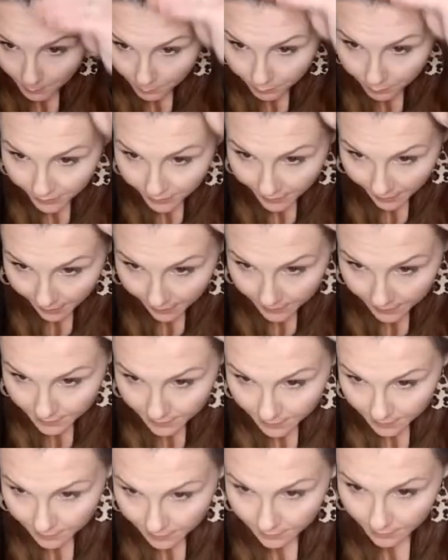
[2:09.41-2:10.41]
but
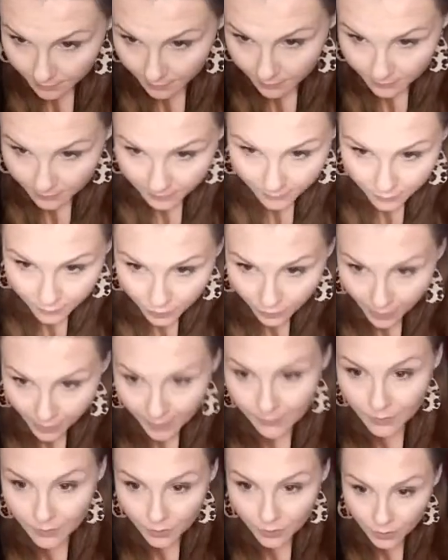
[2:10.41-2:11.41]

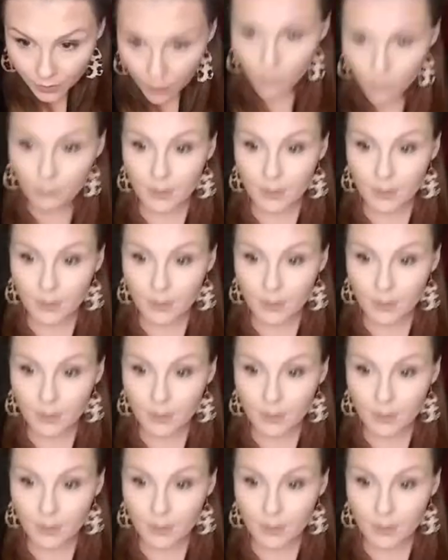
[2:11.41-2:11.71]
subscribe so you don't